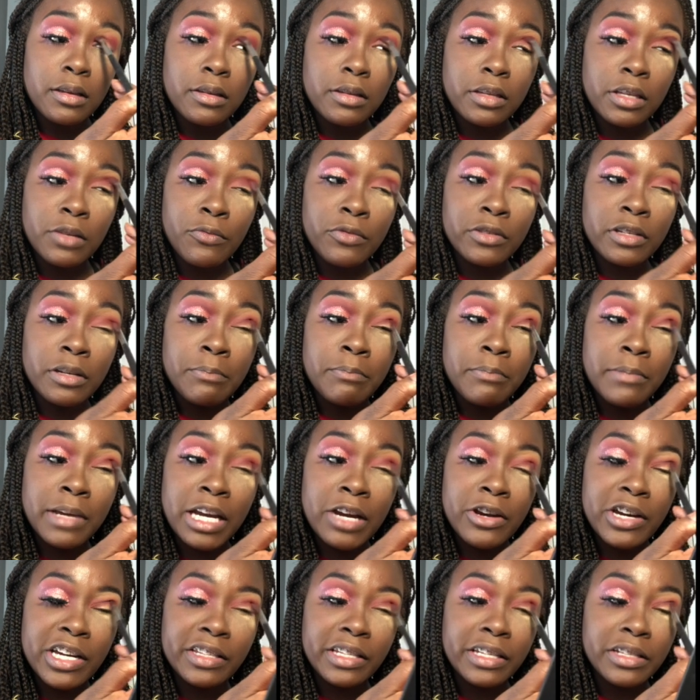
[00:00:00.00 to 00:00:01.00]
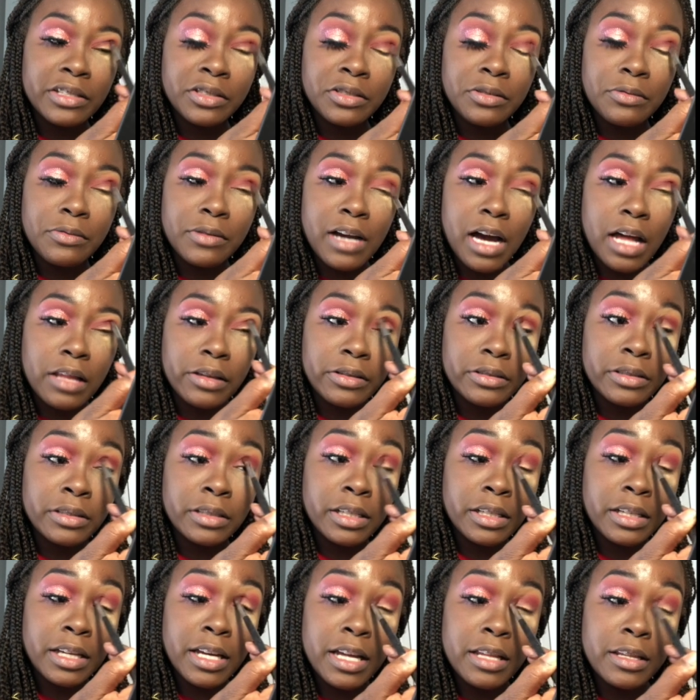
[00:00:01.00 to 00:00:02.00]
You want to marry these two colors
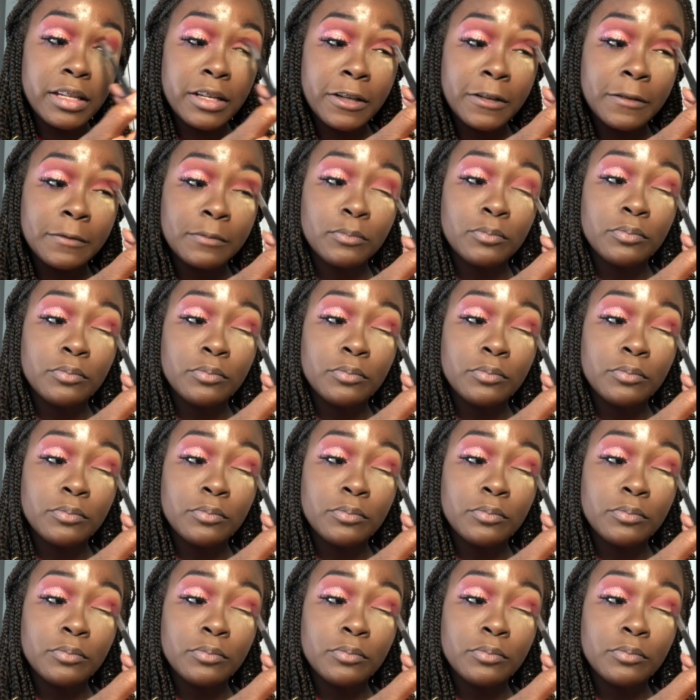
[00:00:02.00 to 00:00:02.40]
together.